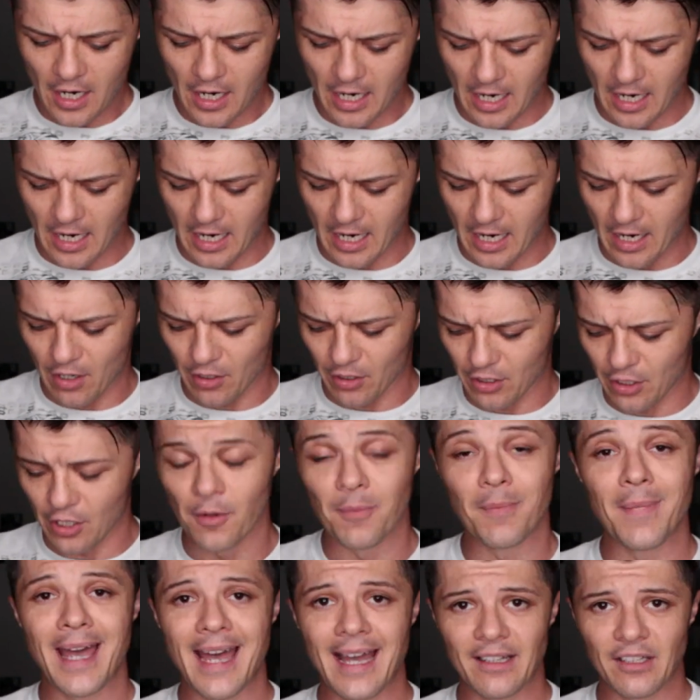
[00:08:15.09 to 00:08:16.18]
uh, or
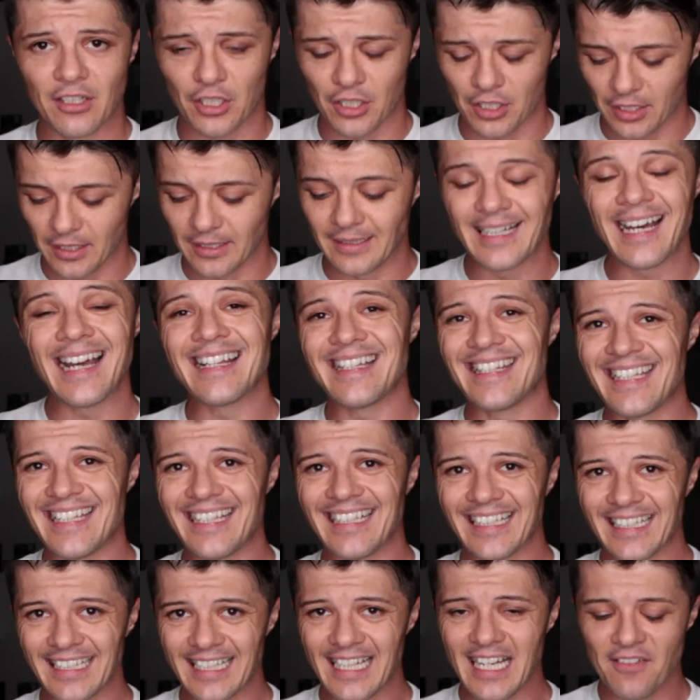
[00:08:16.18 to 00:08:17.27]
commander
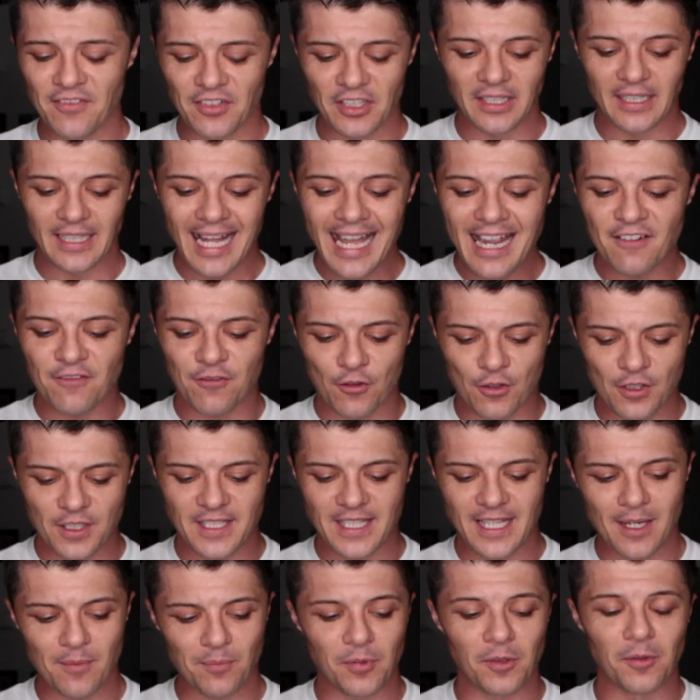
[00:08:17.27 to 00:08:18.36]
1911, like for
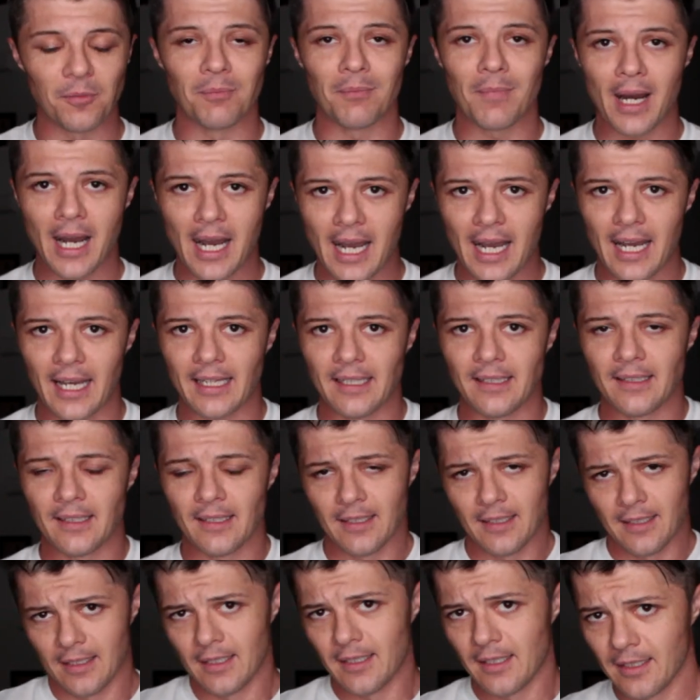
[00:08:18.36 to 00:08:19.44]
example mine
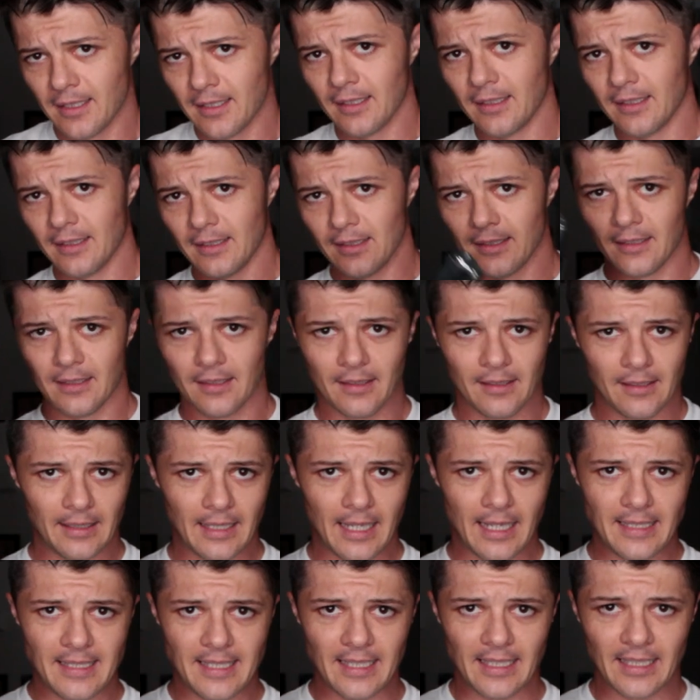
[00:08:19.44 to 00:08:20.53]

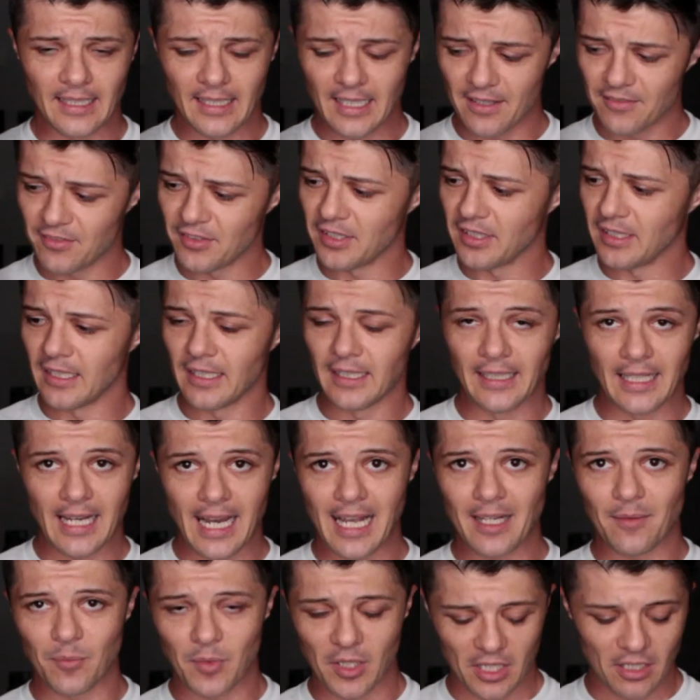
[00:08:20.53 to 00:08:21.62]
1911
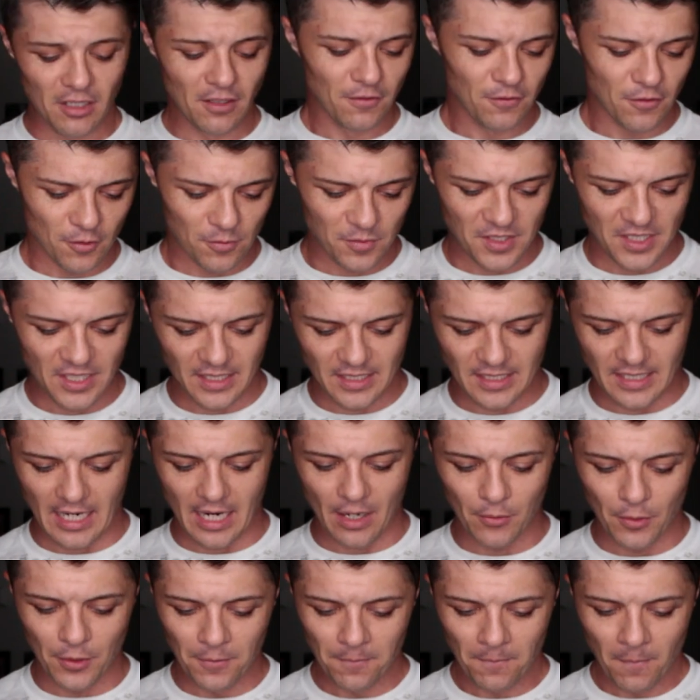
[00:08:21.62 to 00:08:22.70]
Nightmare from Sig
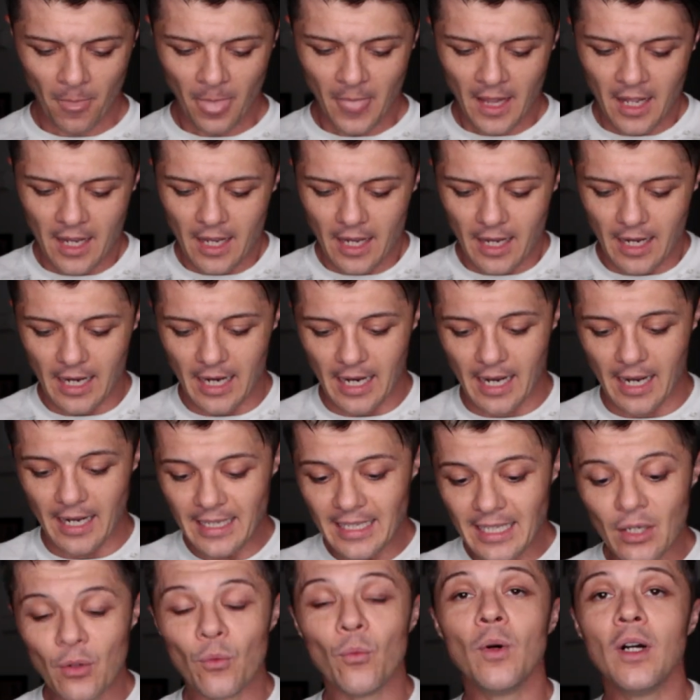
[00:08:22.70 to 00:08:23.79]
Sauer, uh,
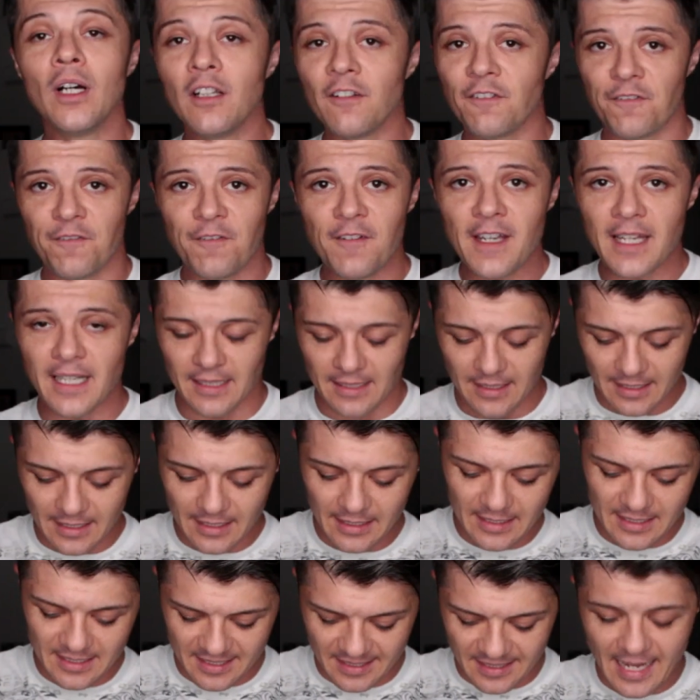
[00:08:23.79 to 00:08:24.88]
it will fit
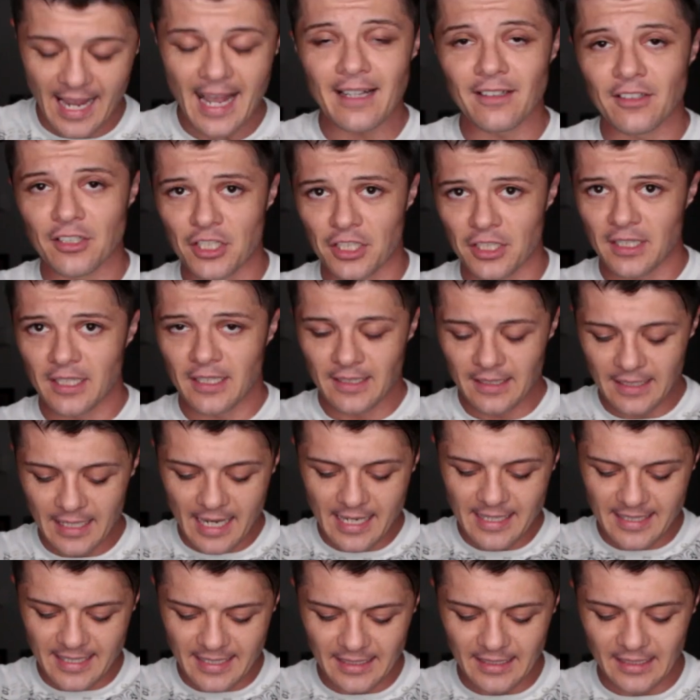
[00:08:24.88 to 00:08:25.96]
in a standard
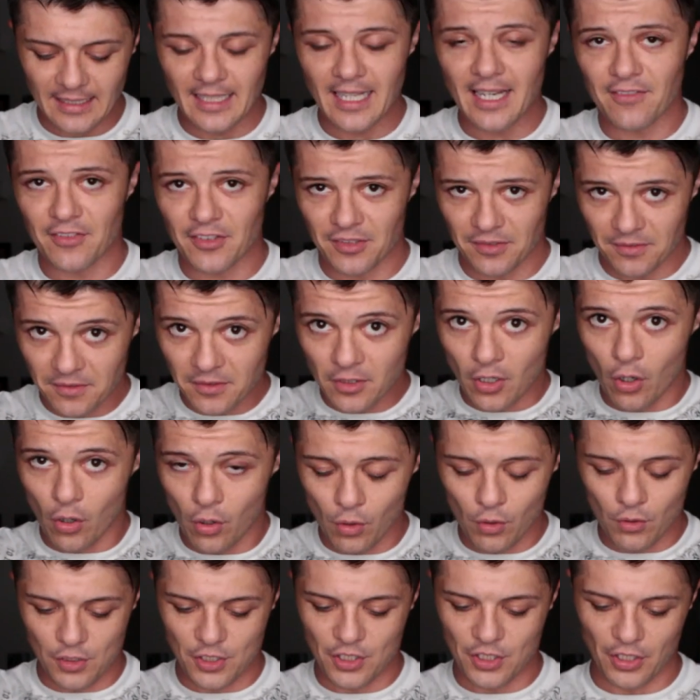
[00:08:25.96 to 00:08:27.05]
1911
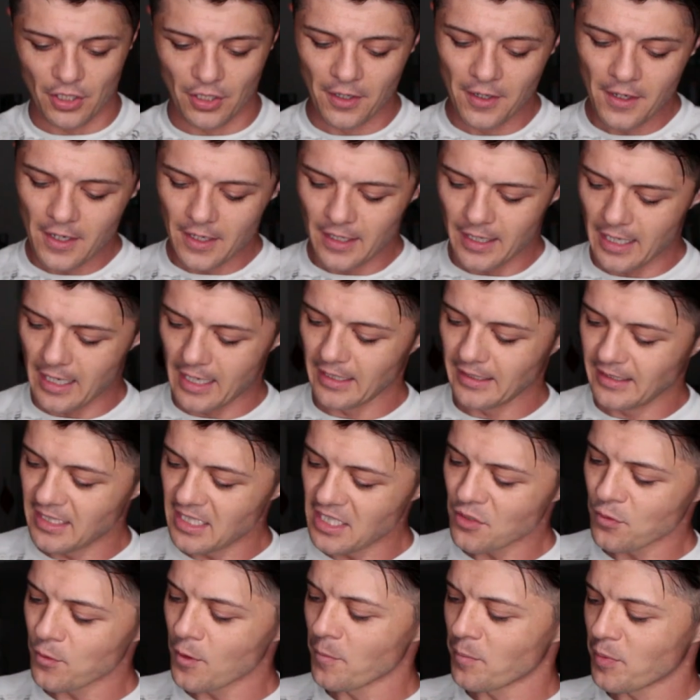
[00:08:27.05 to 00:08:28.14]
holster. Uh,
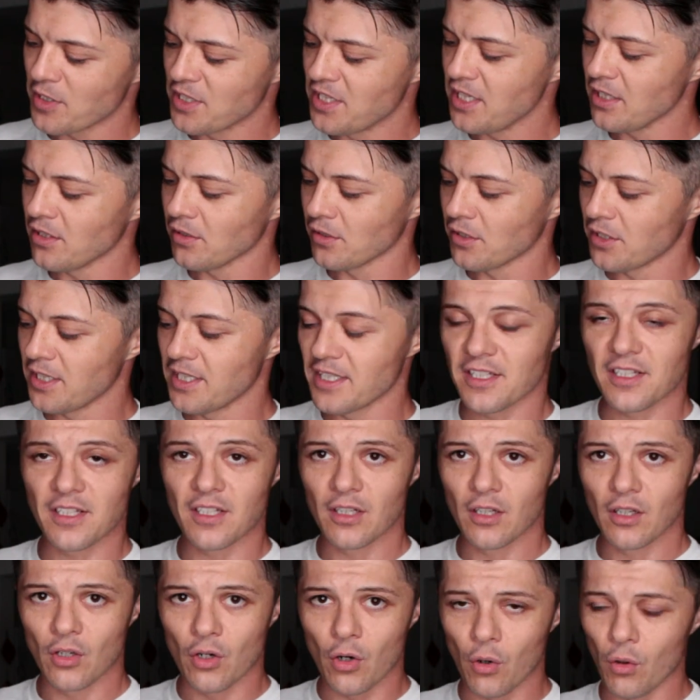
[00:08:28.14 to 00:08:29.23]
this one particular
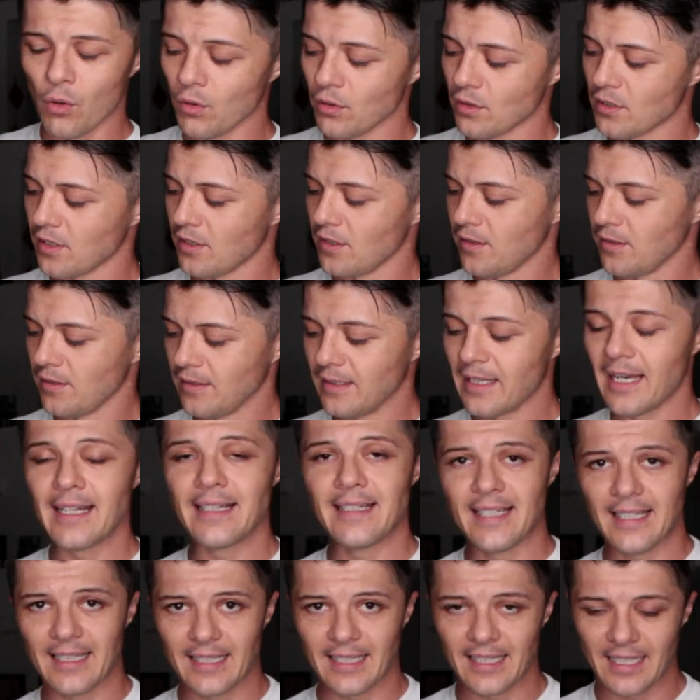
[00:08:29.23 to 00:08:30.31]
is Colt
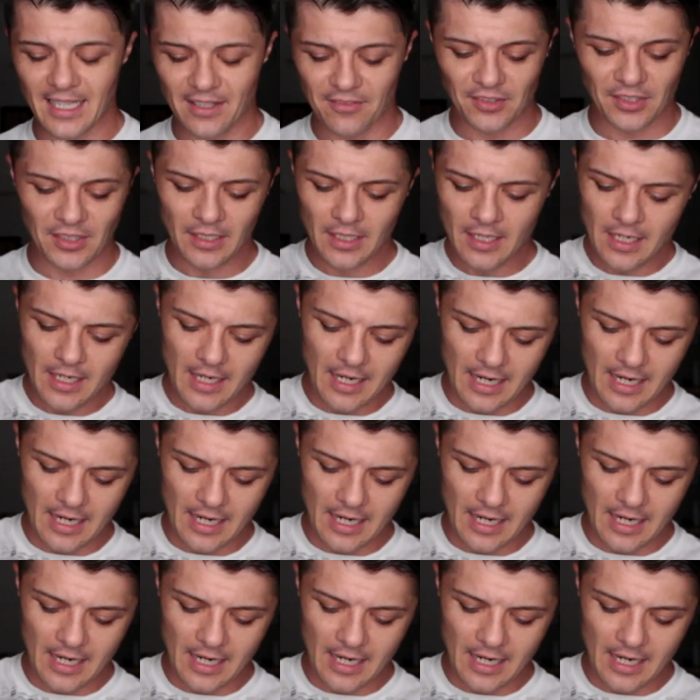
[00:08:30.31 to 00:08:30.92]
1911.